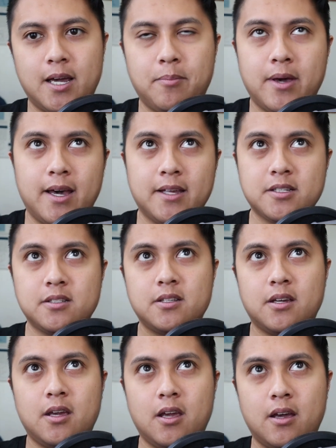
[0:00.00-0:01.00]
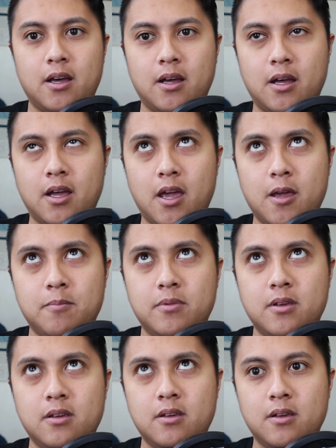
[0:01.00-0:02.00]
I passed
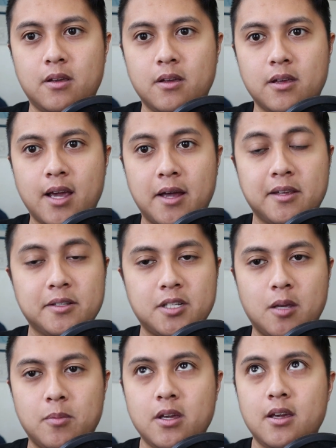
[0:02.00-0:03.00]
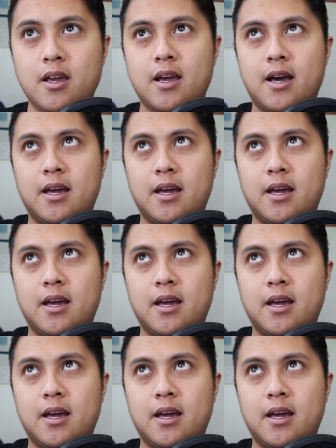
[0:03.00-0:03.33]
AP Calculus AB,